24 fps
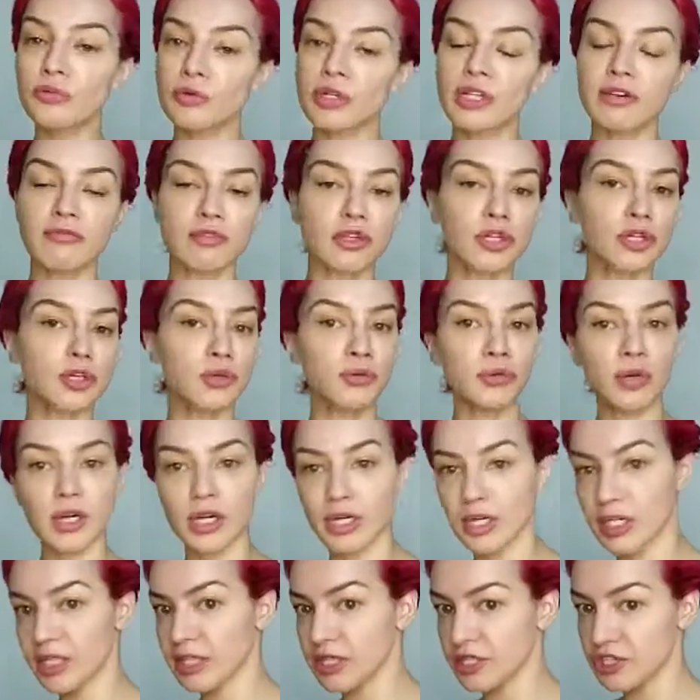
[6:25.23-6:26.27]
whenever you
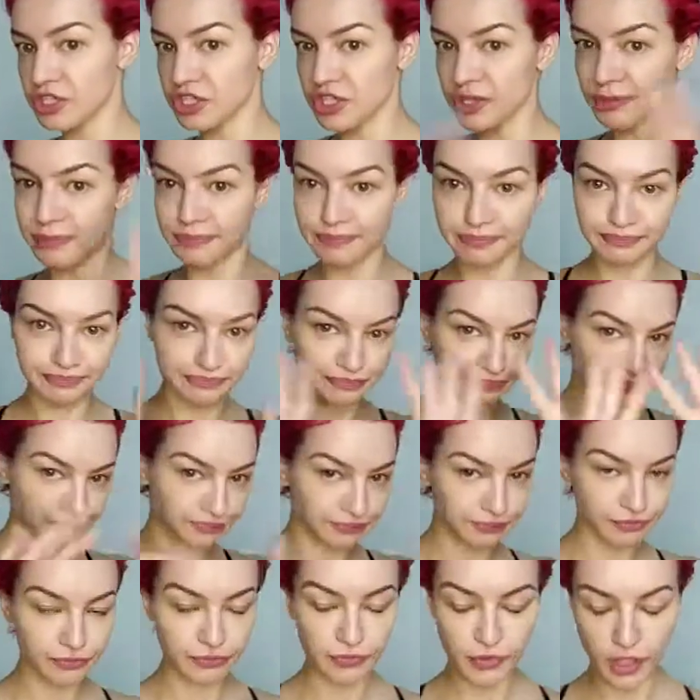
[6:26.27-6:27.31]
are in the gym.
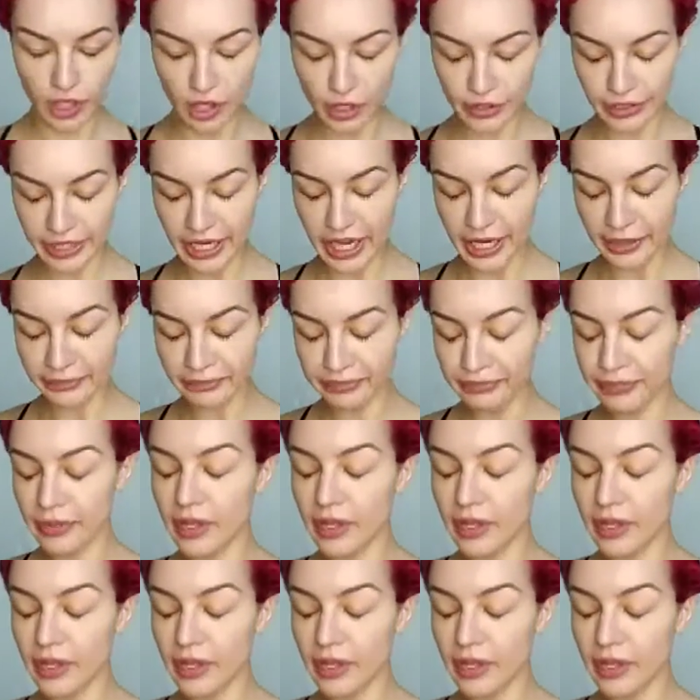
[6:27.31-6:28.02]
Okay.